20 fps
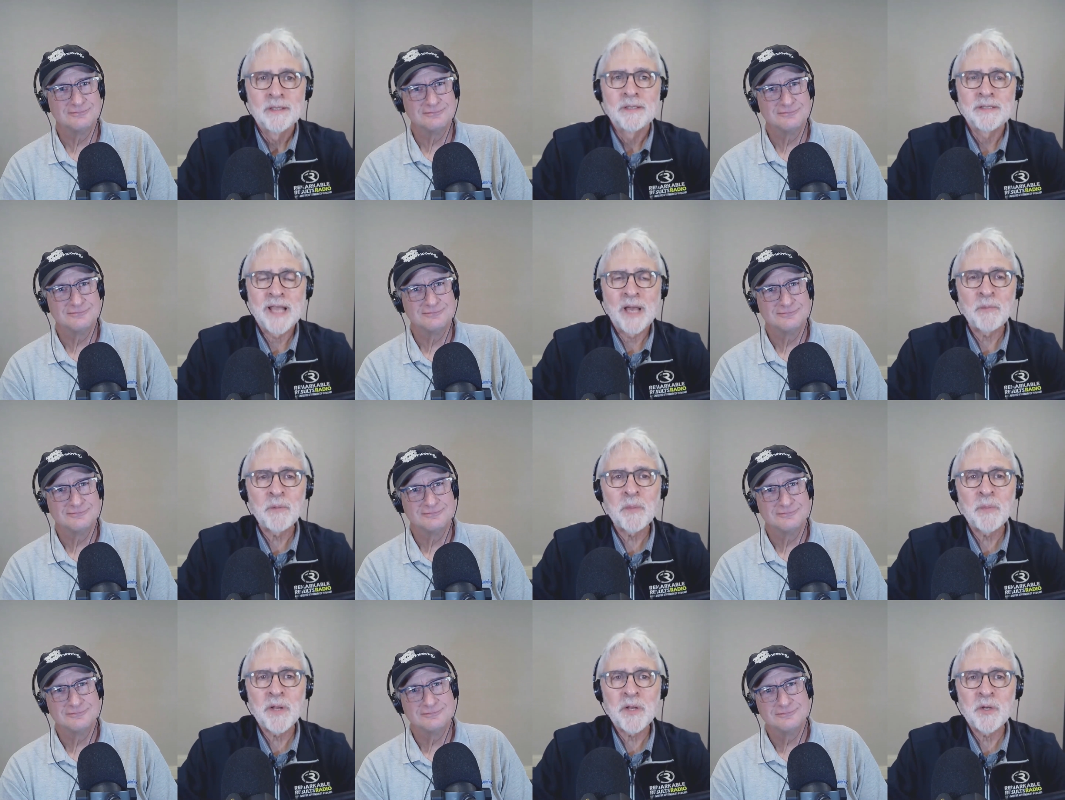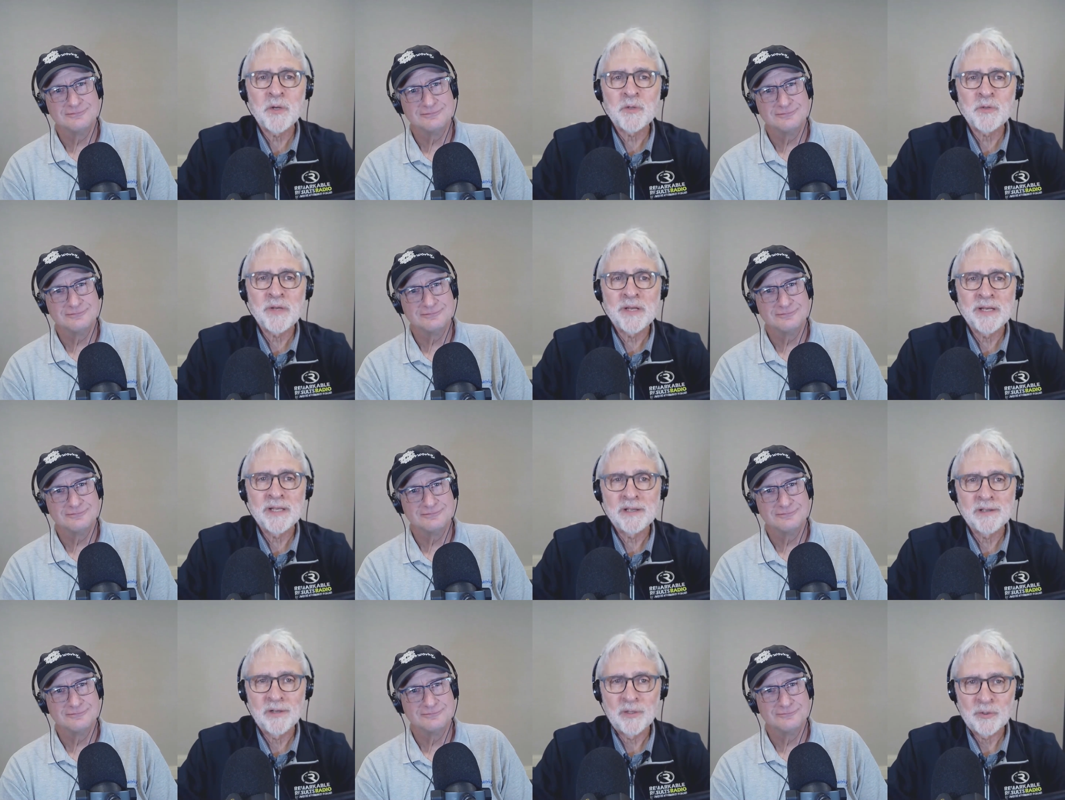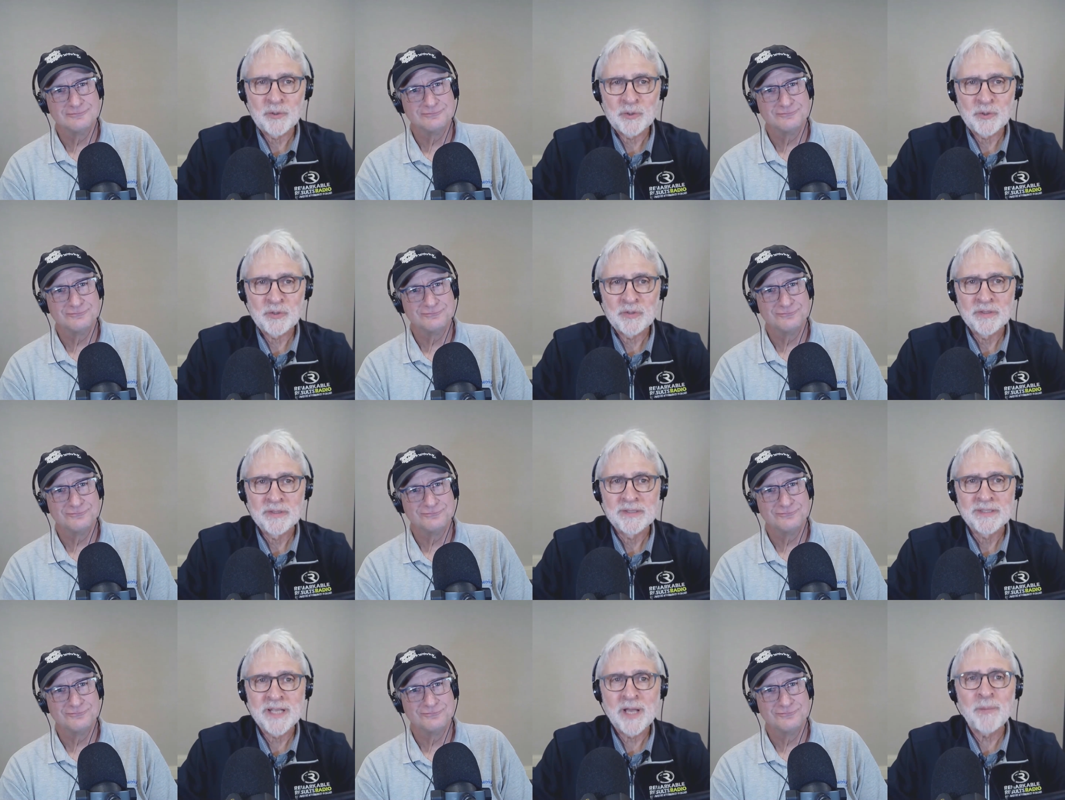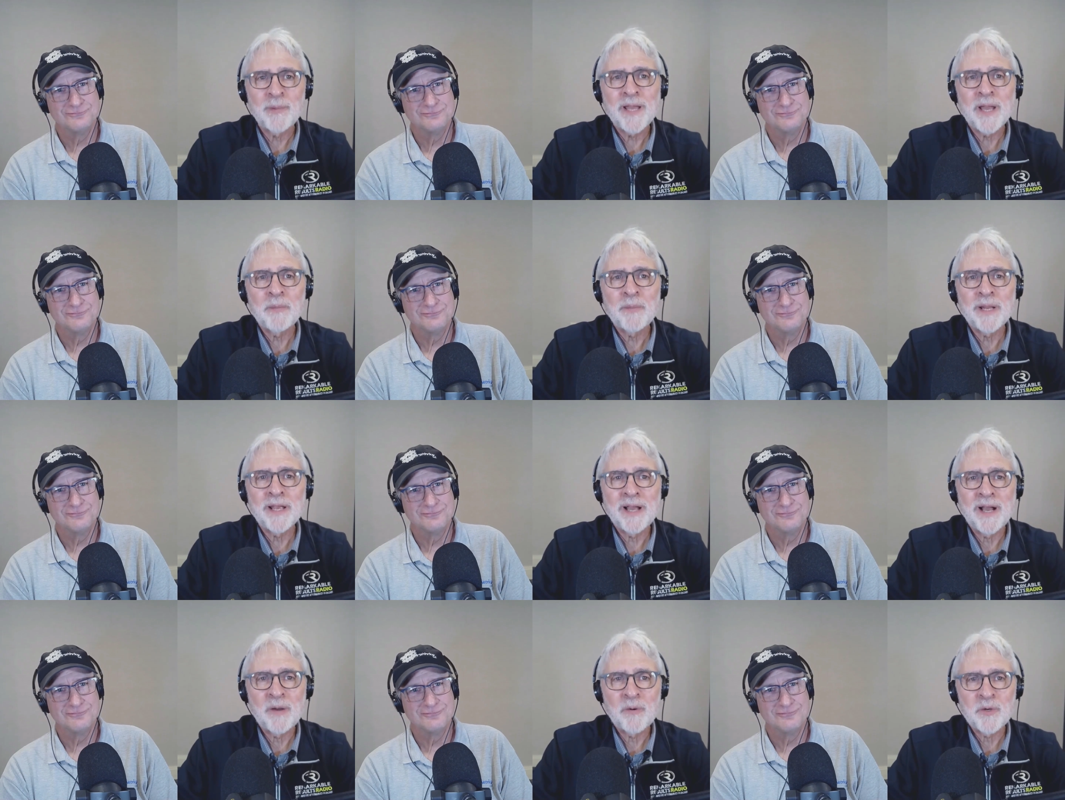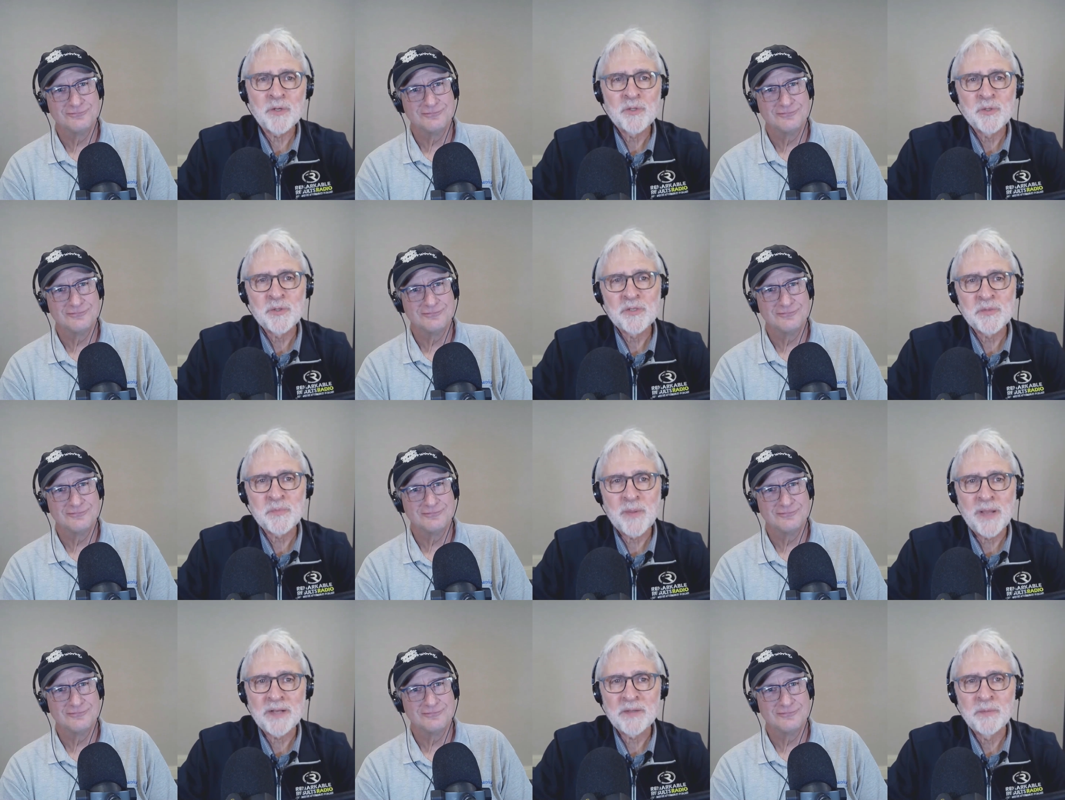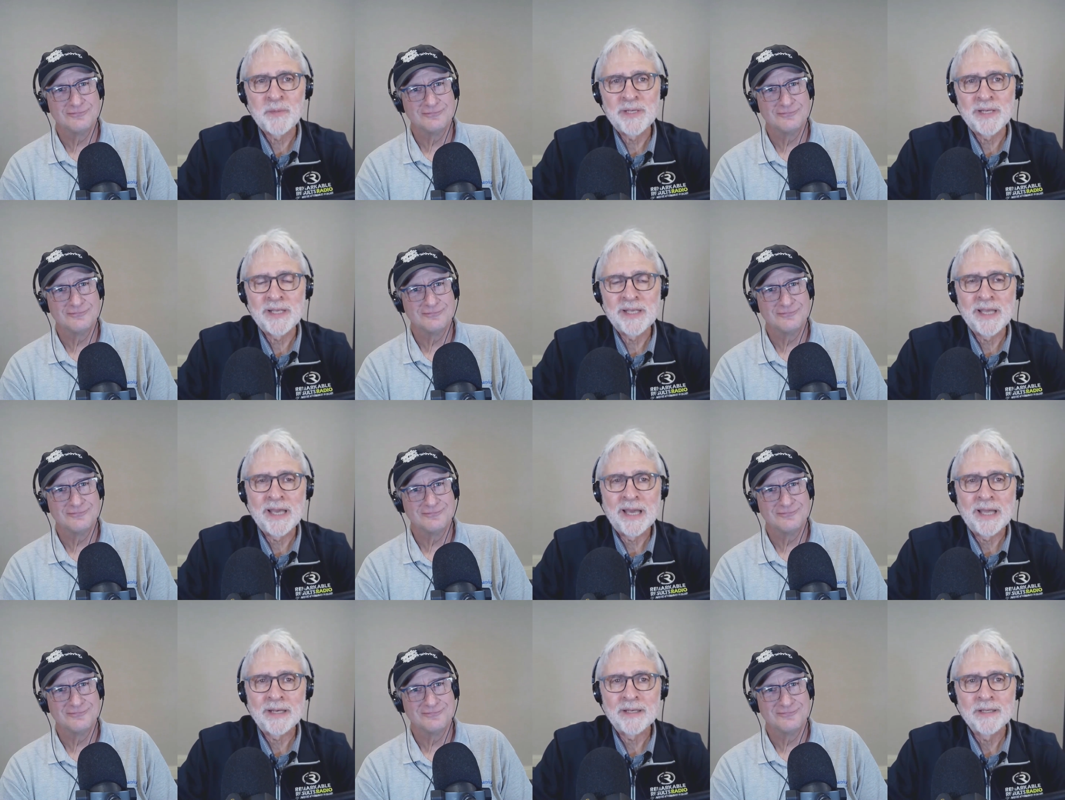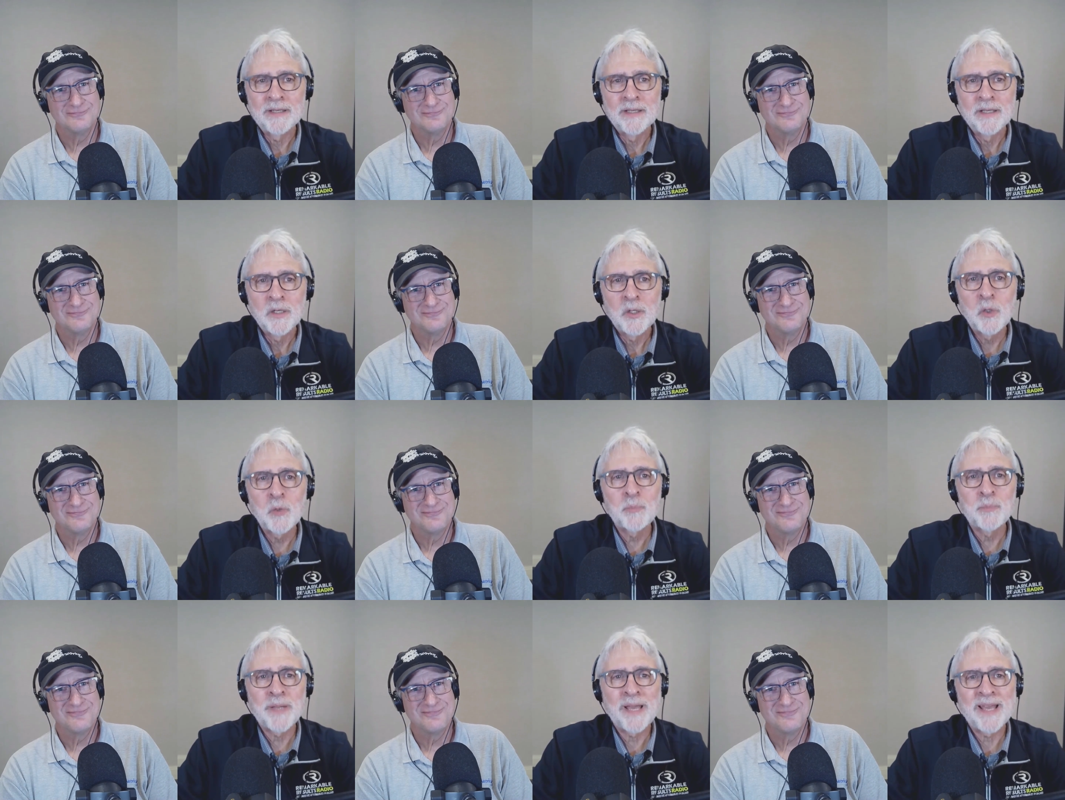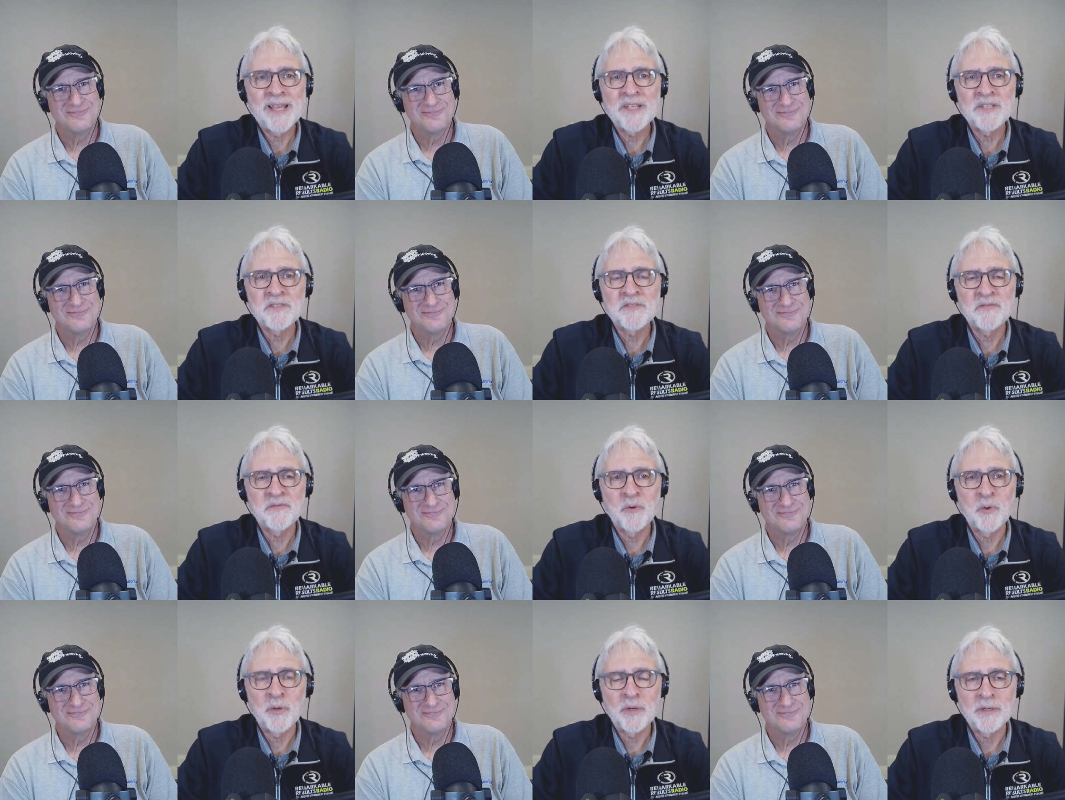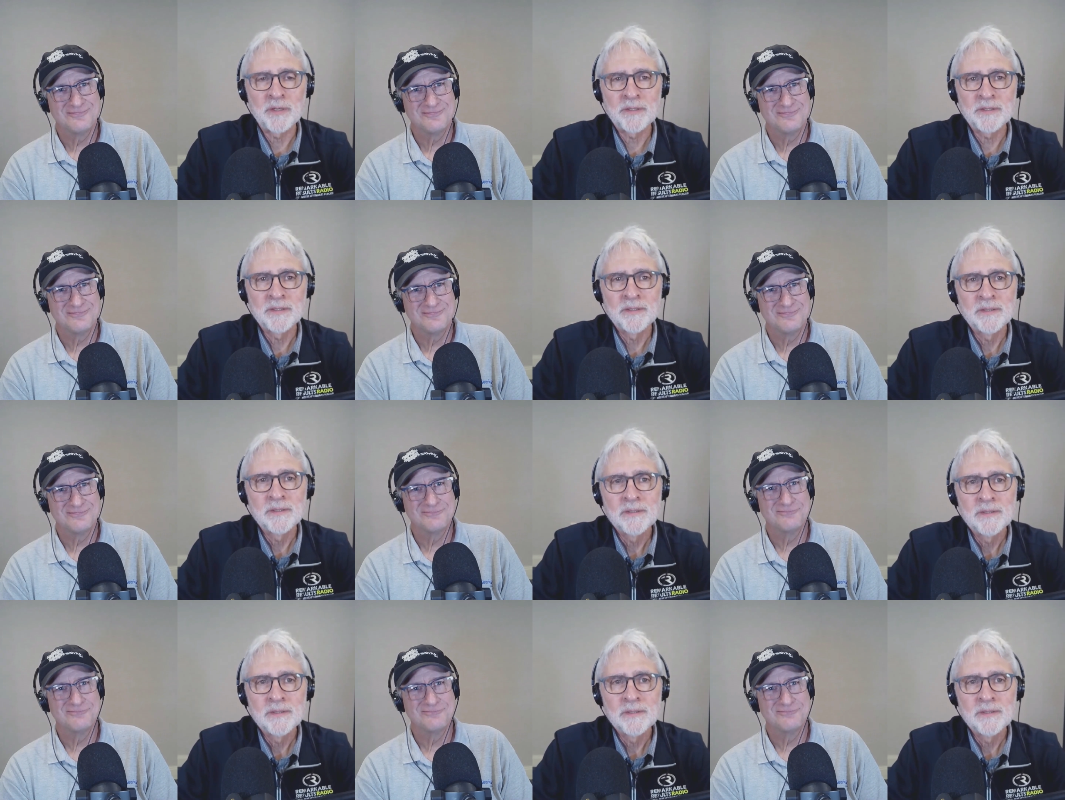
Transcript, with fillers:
Speaker 1: tell me about your training culture. Tell me how many hours you expect me to get. Who pays for it?